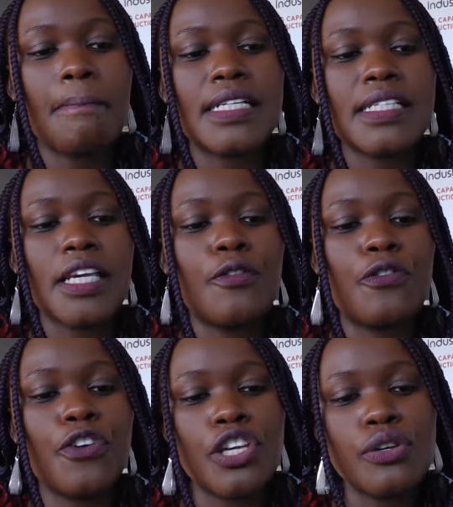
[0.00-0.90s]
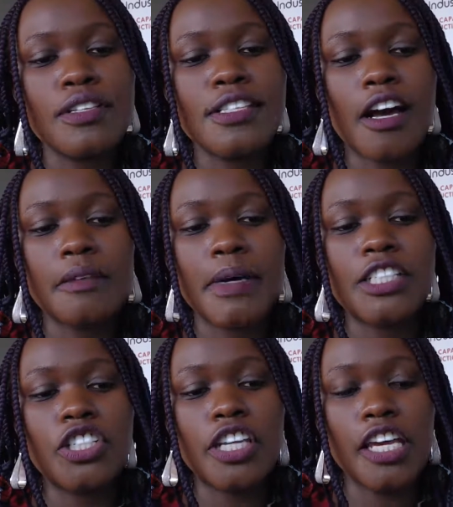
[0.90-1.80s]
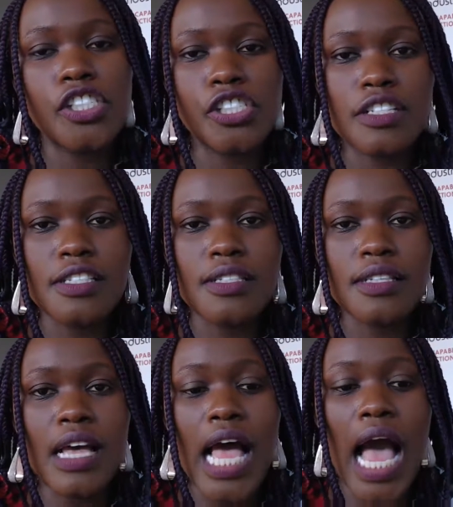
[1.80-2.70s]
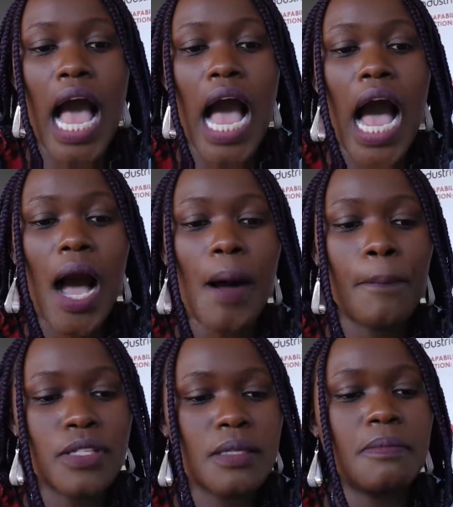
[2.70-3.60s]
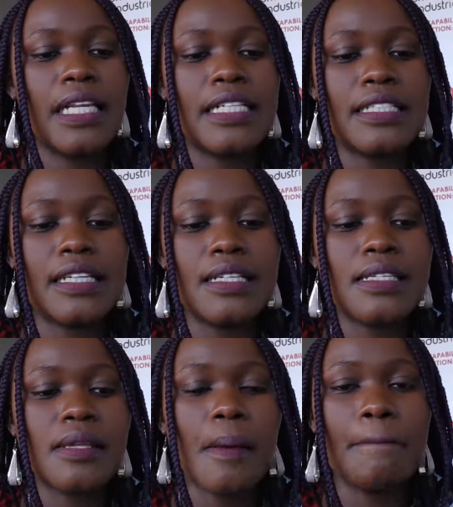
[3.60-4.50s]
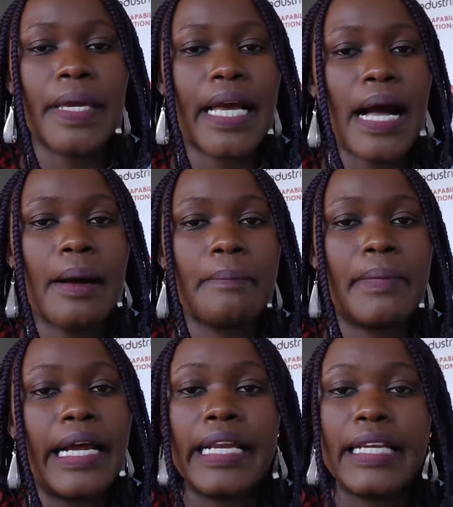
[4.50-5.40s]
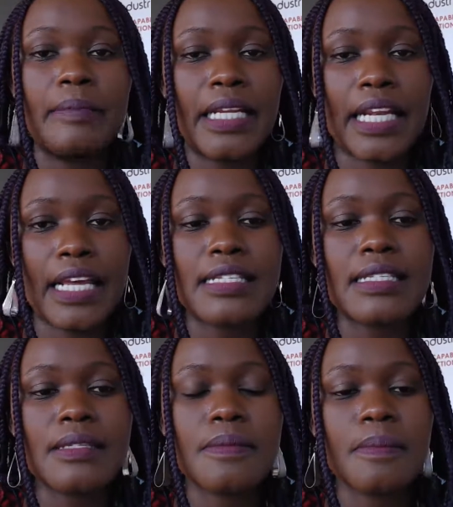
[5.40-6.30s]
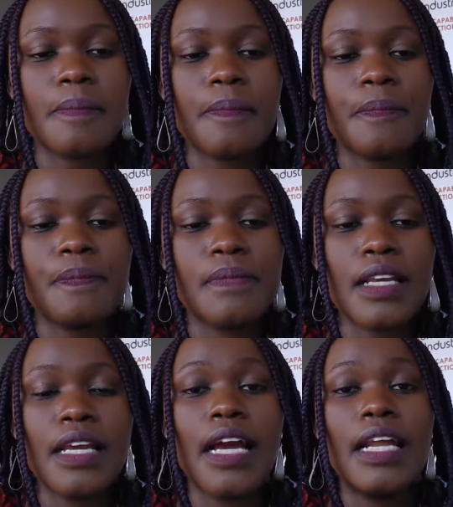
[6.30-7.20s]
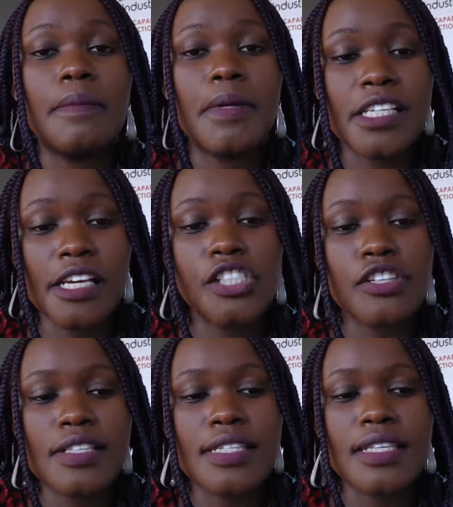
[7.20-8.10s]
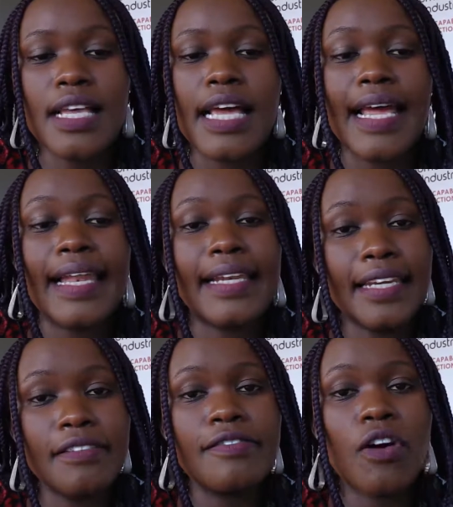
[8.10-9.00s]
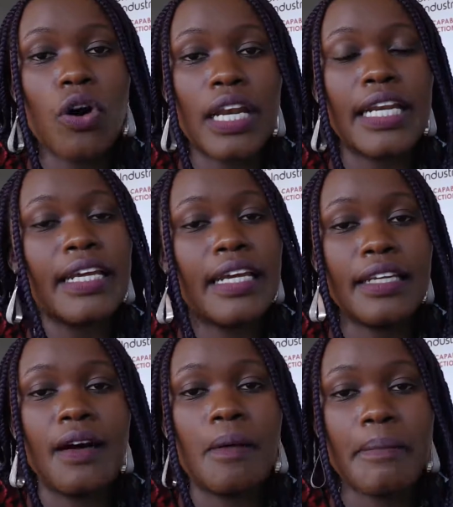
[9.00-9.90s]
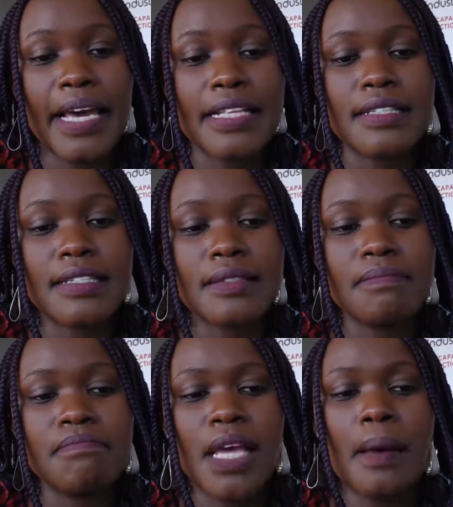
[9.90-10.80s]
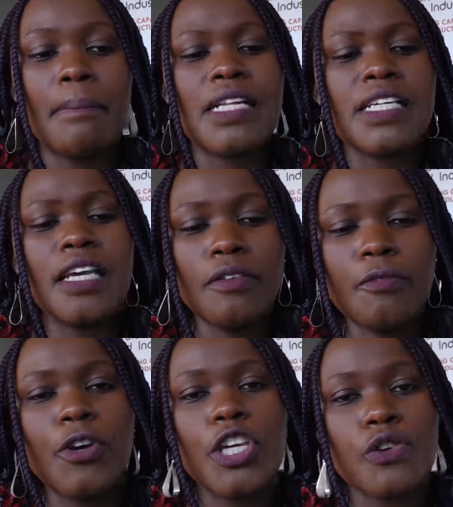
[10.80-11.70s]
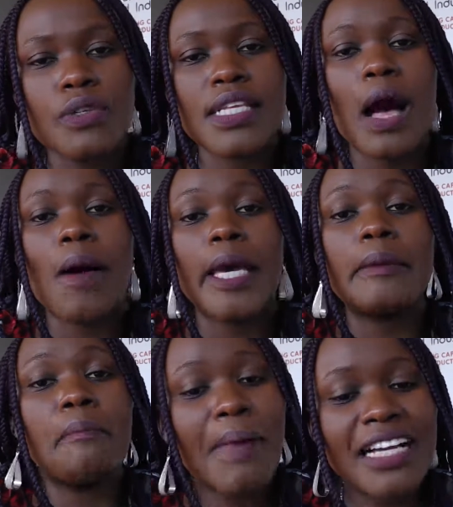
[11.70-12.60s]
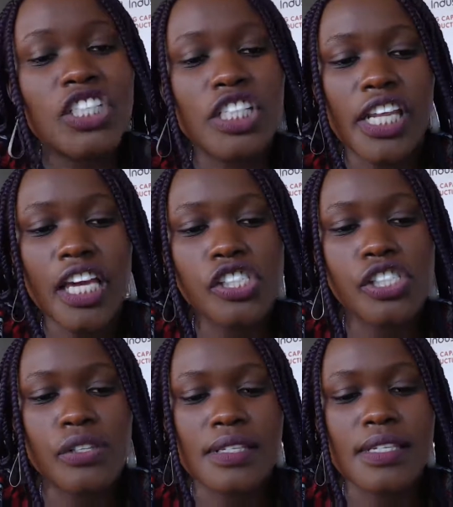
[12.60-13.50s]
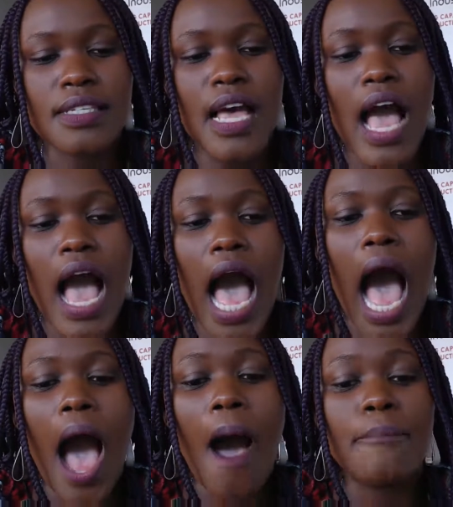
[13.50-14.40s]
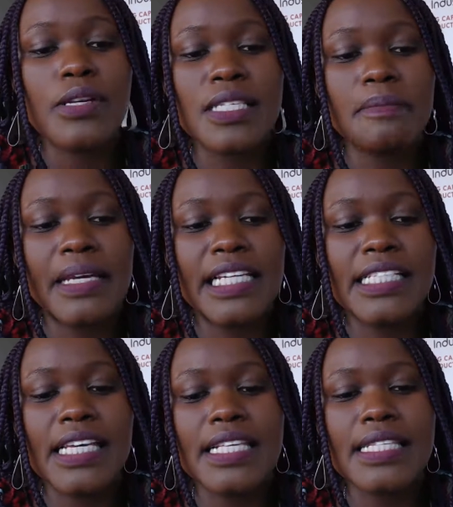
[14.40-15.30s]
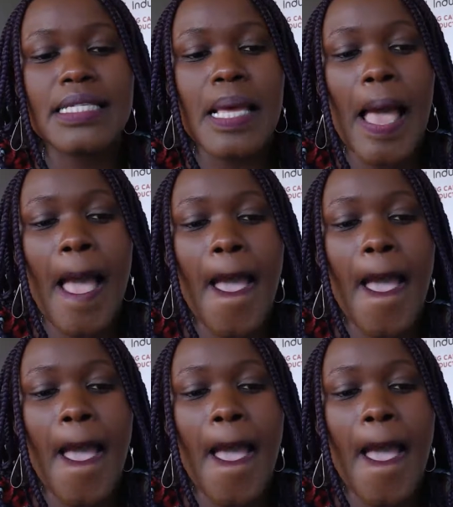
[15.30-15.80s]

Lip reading: but if we use our imaginations, our possibilities become limitless. Limitations live only in our minds, but if we use our imaginations, our possibilities